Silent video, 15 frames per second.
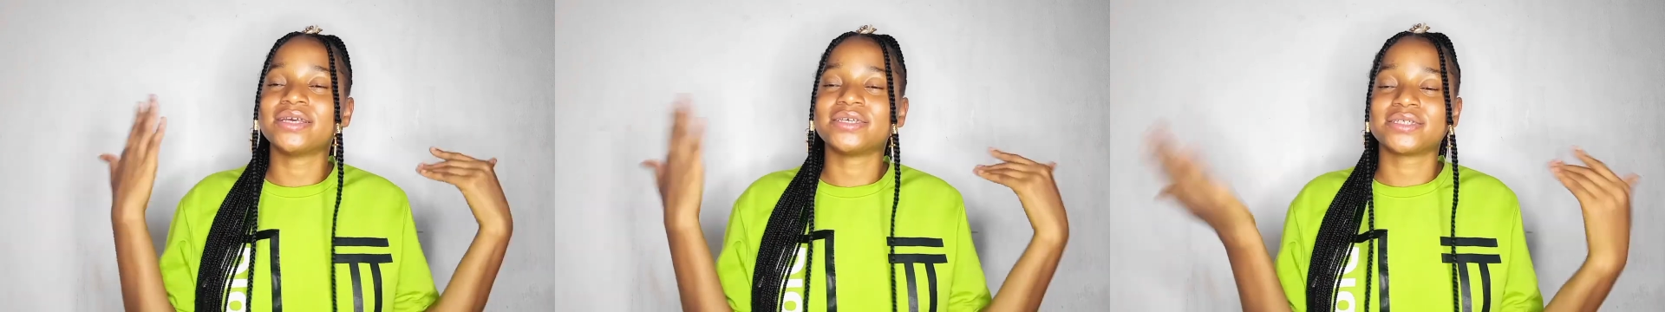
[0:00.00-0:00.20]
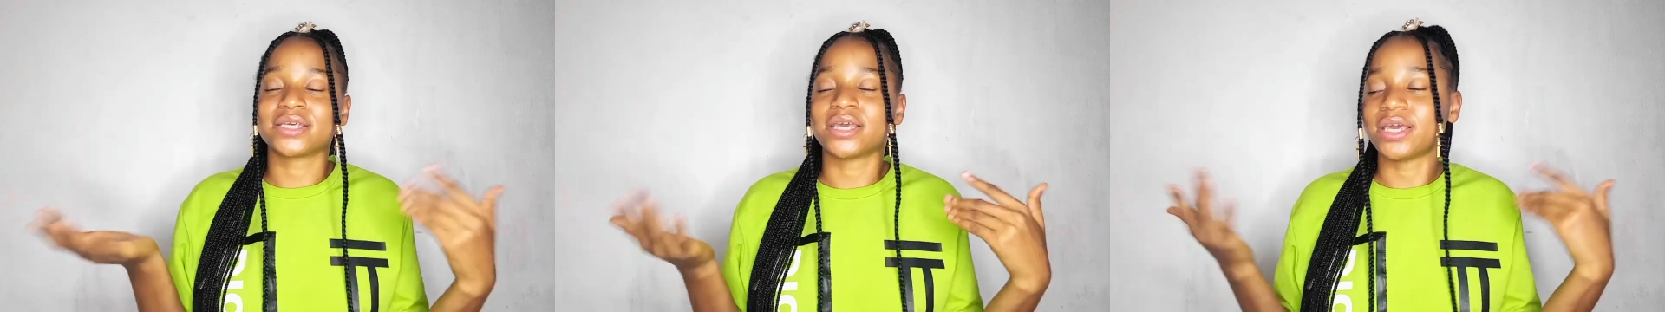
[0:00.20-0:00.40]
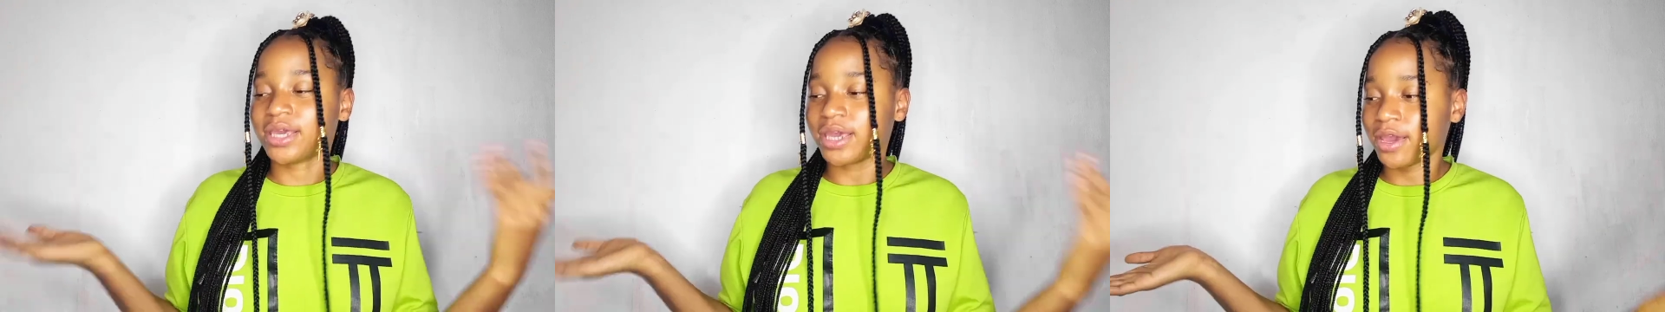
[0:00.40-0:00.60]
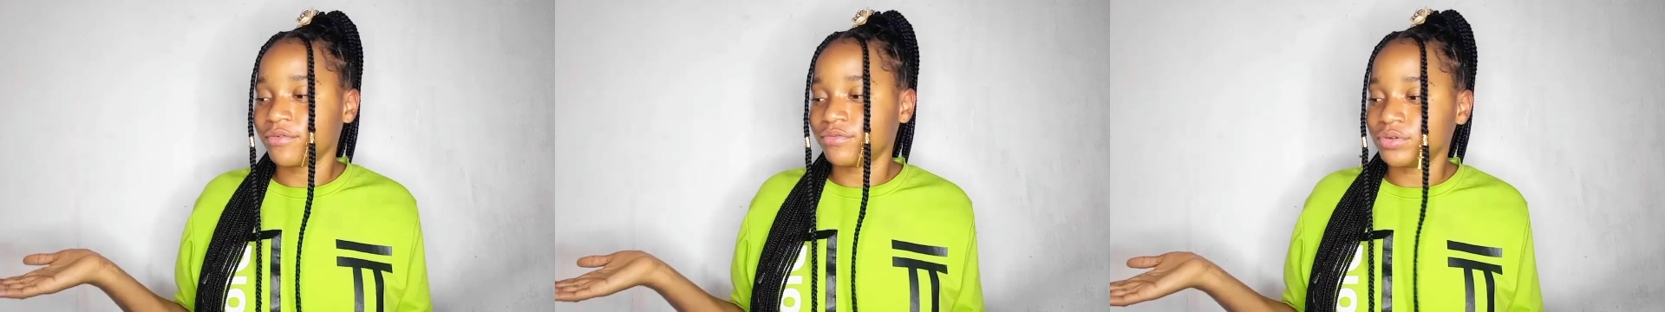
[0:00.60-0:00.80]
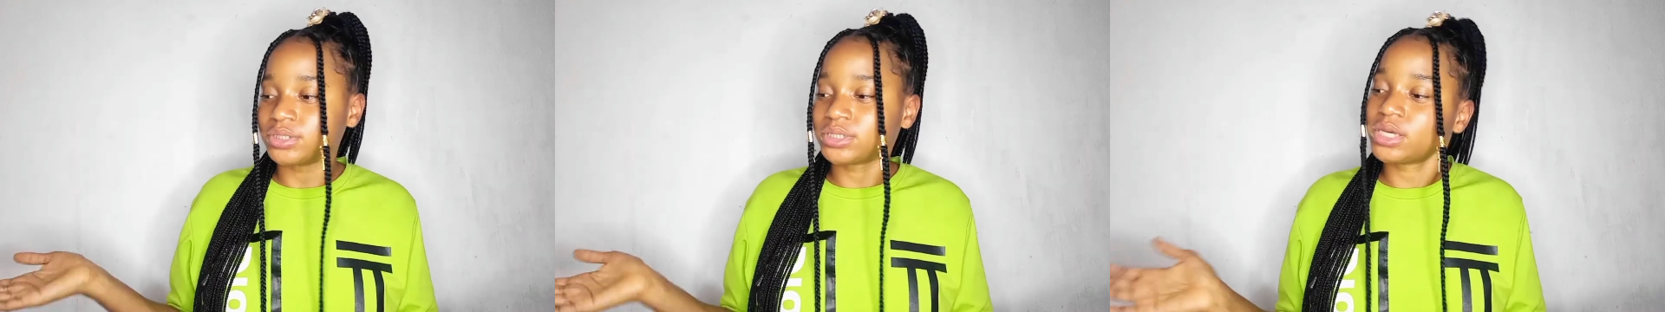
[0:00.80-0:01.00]

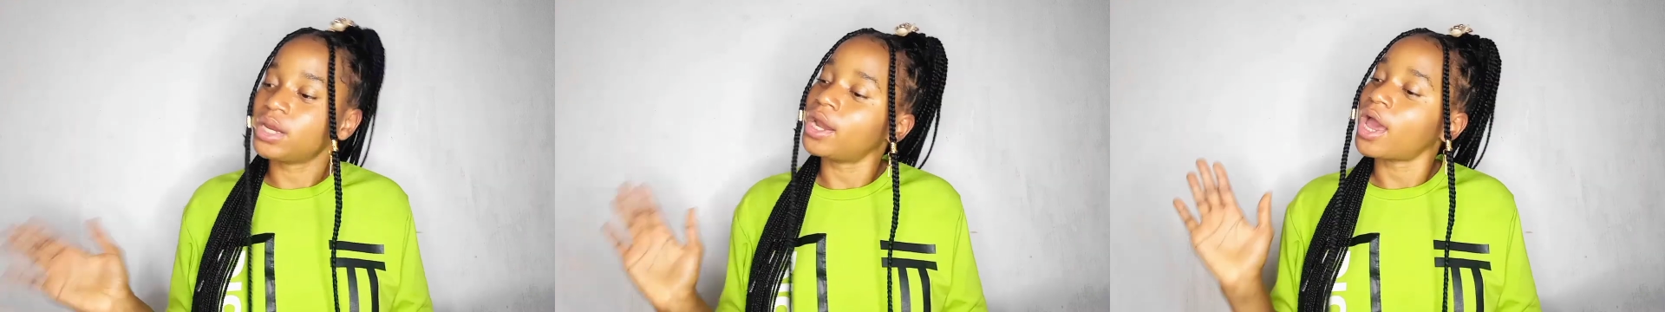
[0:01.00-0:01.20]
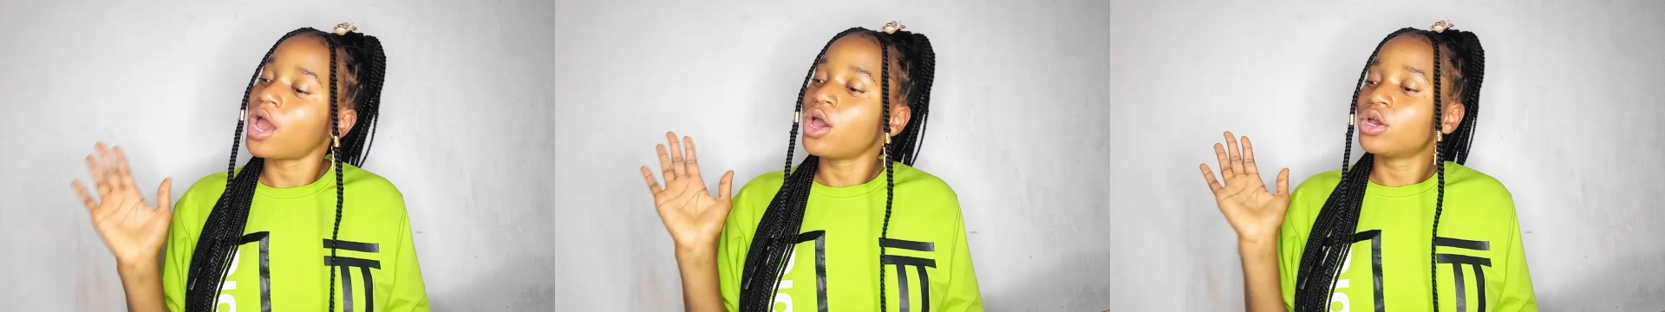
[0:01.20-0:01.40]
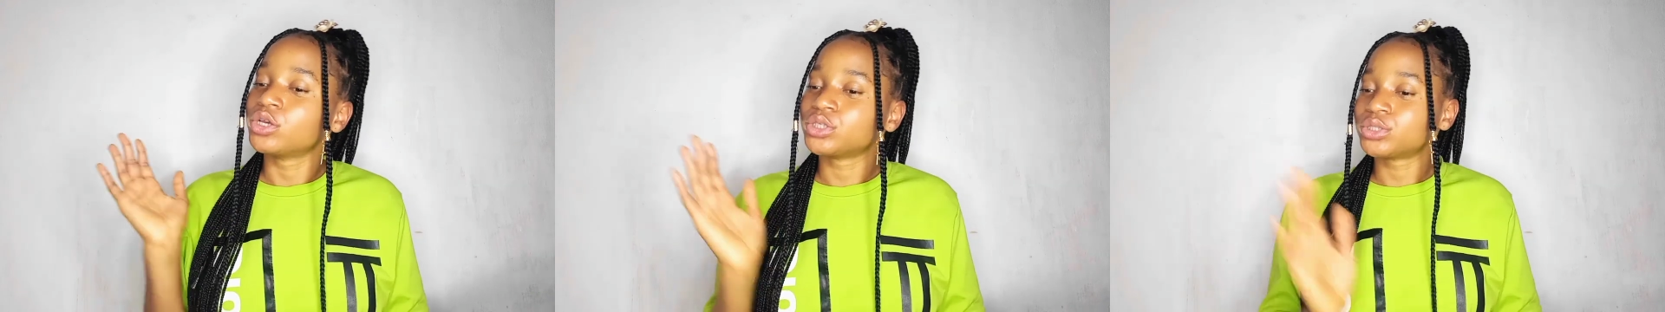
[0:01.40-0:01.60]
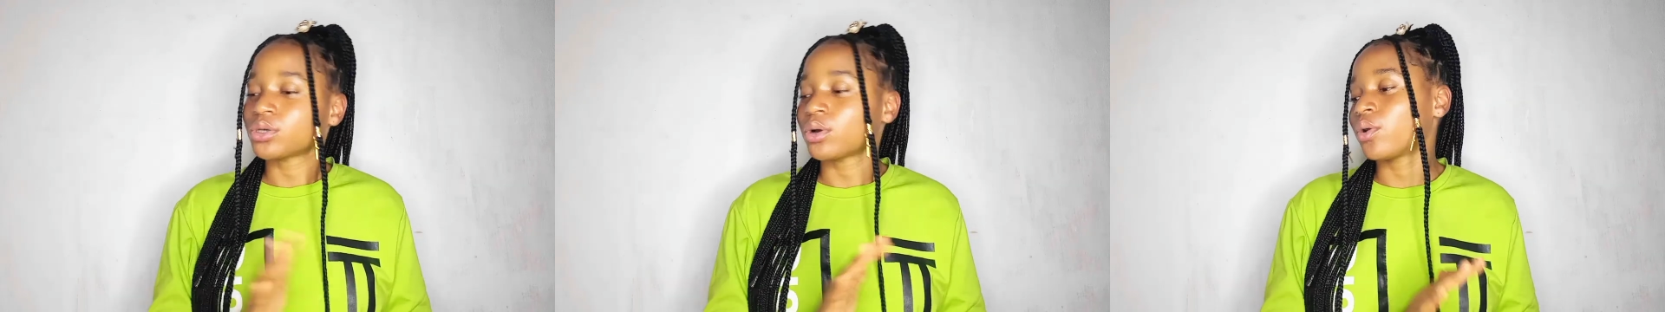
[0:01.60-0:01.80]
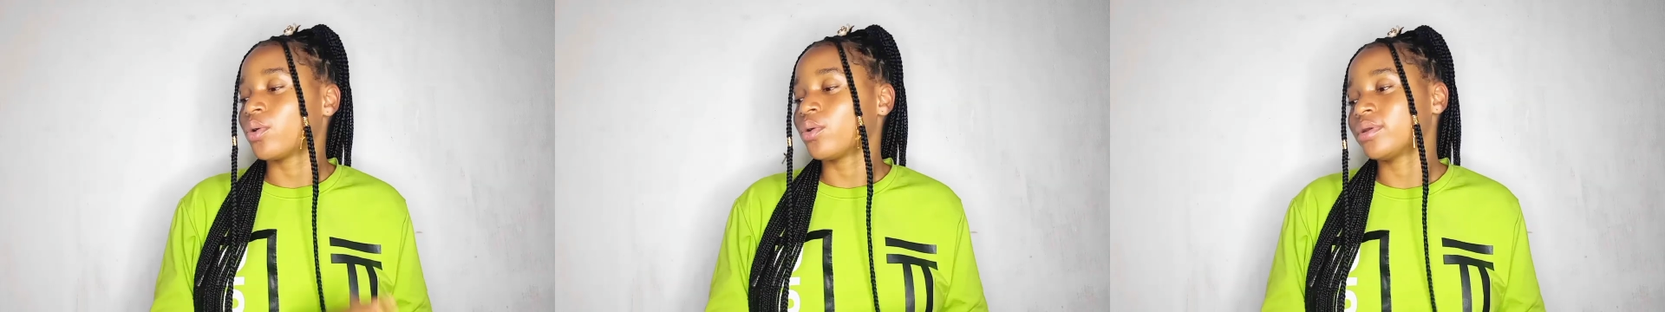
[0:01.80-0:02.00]
skincare routine
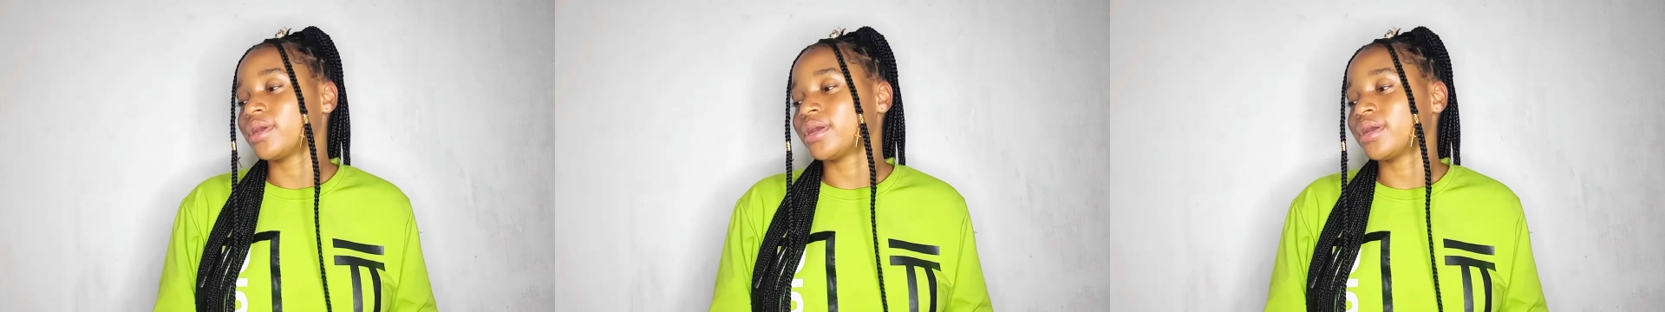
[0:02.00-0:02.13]
so